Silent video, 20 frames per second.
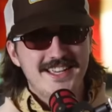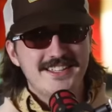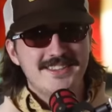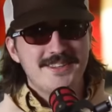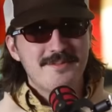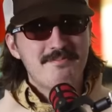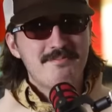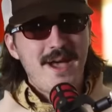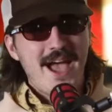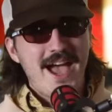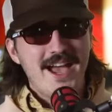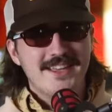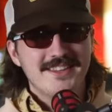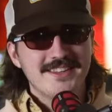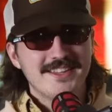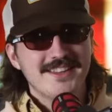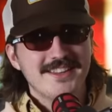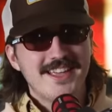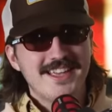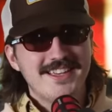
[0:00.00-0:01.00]
back of the
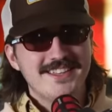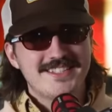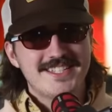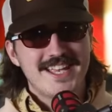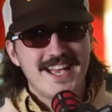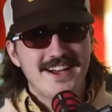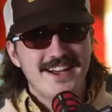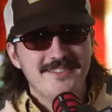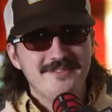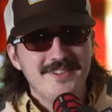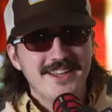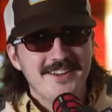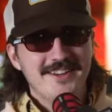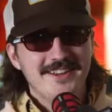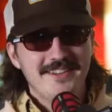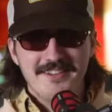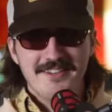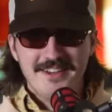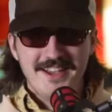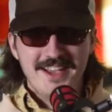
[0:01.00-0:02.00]
legs out, make her hit
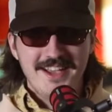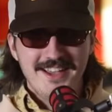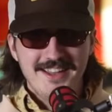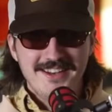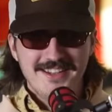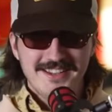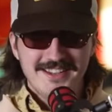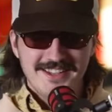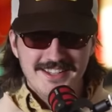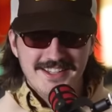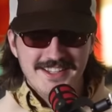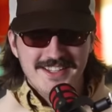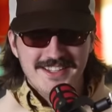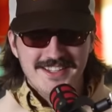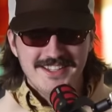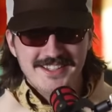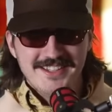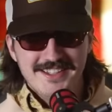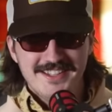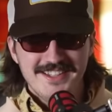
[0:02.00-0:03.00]
her
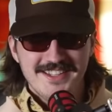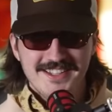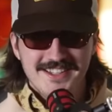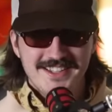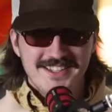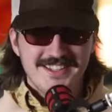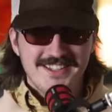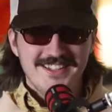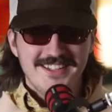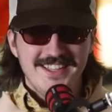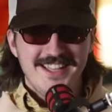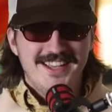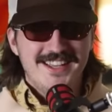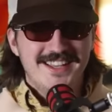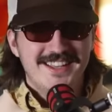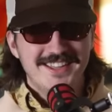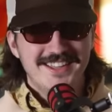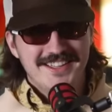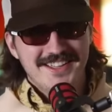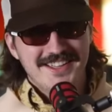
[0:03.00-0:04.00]
head.
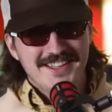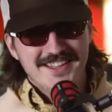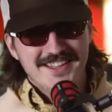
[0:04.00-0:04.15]
yeah.